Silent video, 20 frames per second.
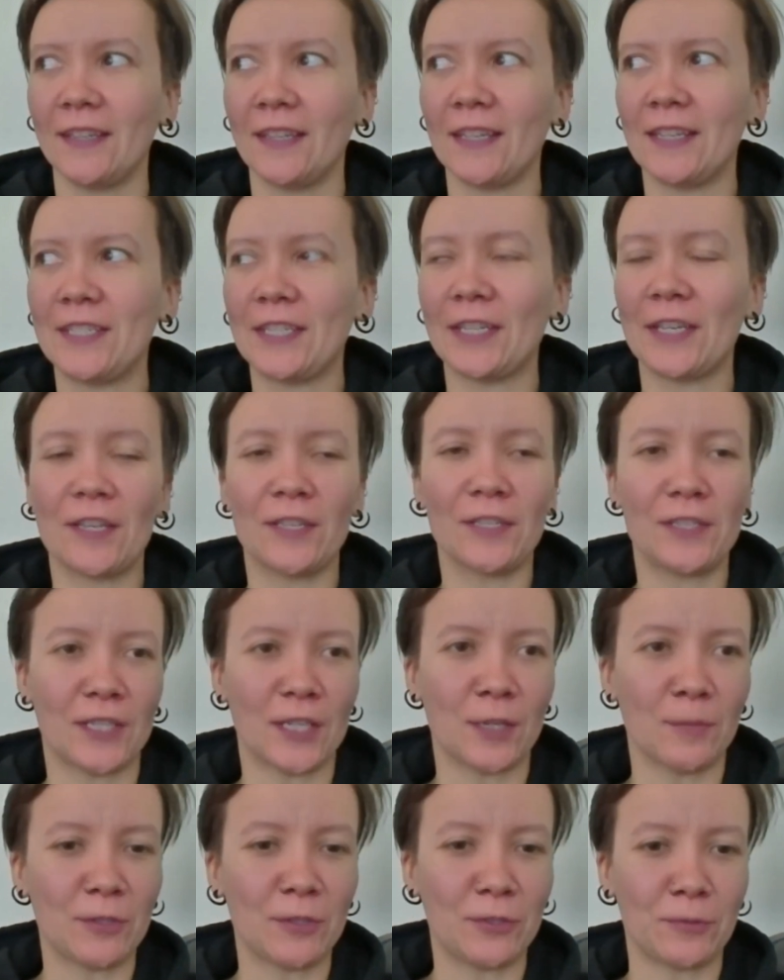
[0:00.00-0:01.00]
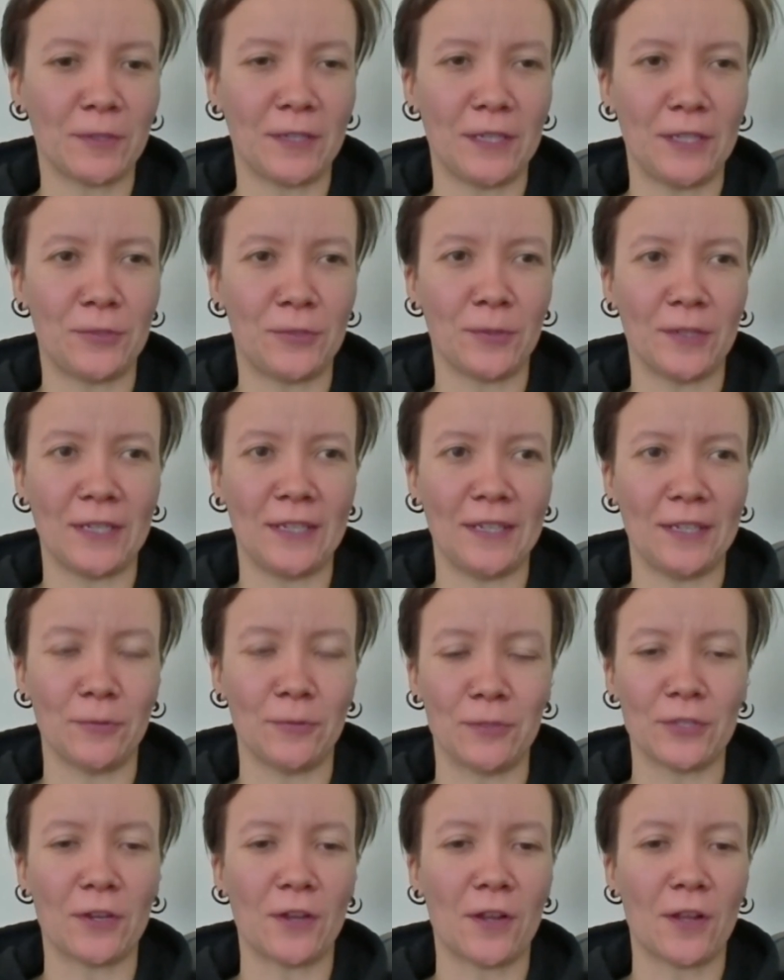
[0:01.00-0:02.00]
until summer 2020, it
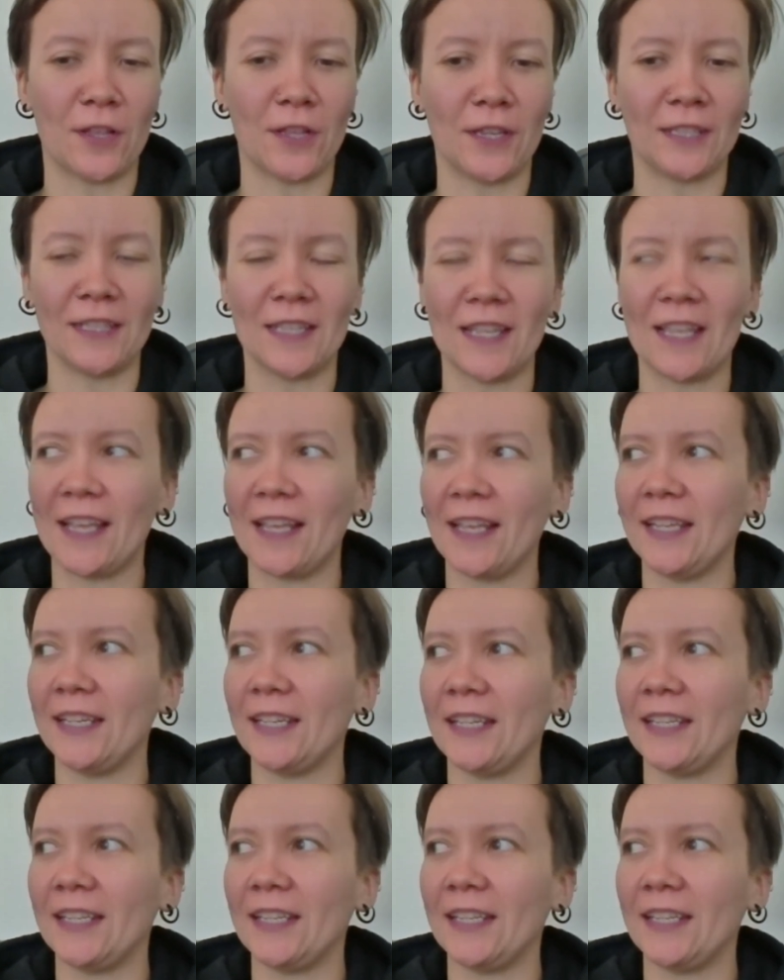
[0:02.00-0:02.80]
was all online.